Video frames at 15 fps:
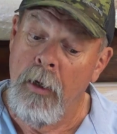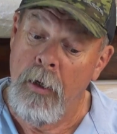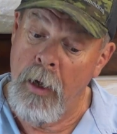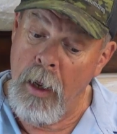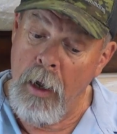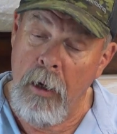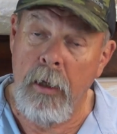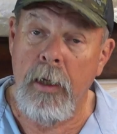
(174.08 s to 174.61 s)

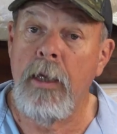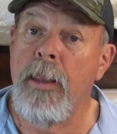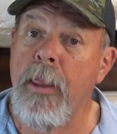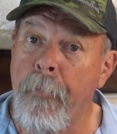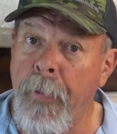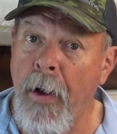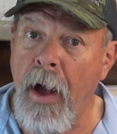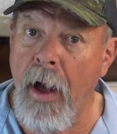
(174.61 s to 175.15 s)
Now, in the
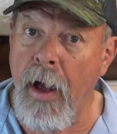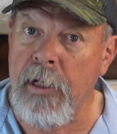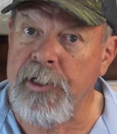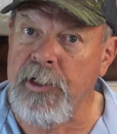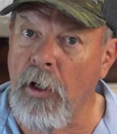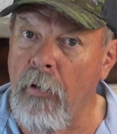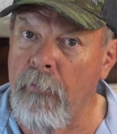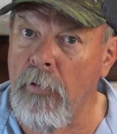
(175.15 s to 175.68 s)

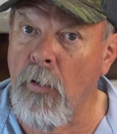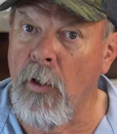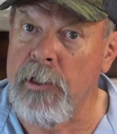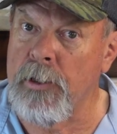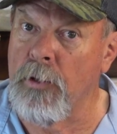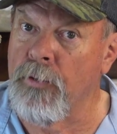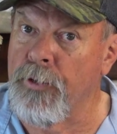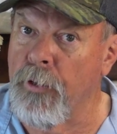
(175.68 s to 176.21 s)
past, I've
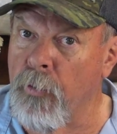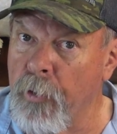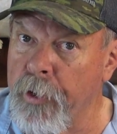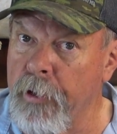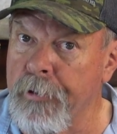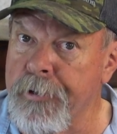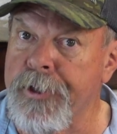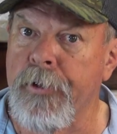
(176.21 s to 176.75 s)
always looked at
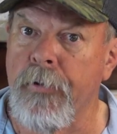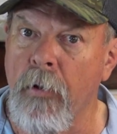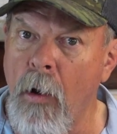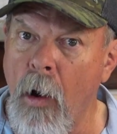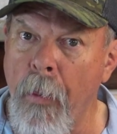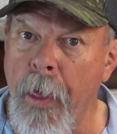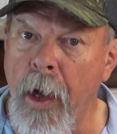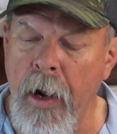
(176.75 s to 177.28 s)
reels that have
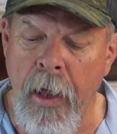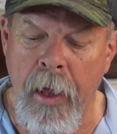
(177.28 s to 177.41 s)
got that